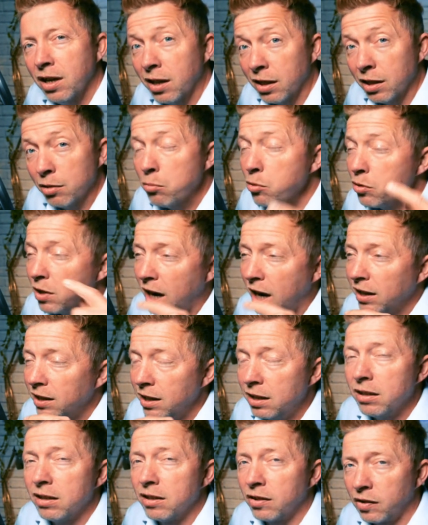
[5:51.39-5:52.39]
The one that I
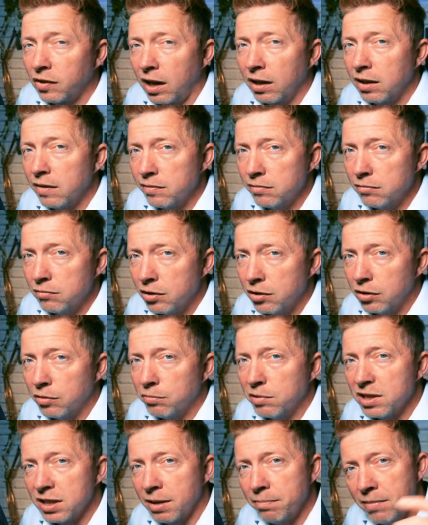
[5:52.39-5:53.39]
did at the side of the road,
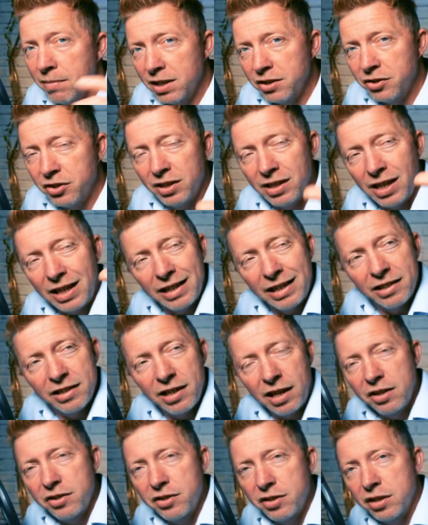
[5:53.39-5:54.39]
which I mentioned, I'd
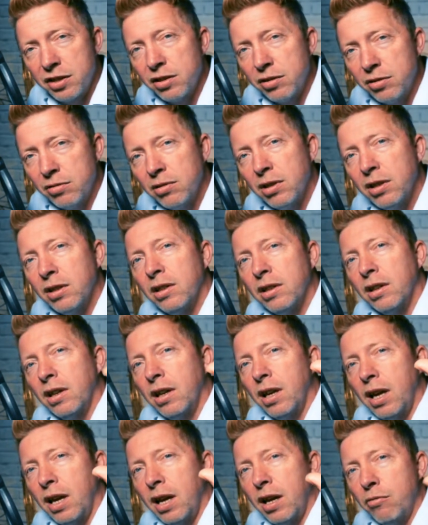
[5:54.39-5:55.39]
attached to
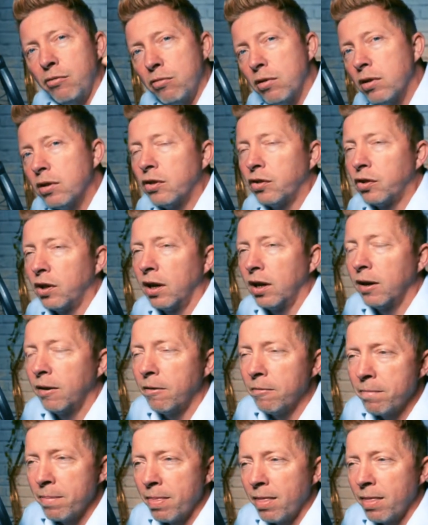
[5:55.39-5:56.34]
a road sign.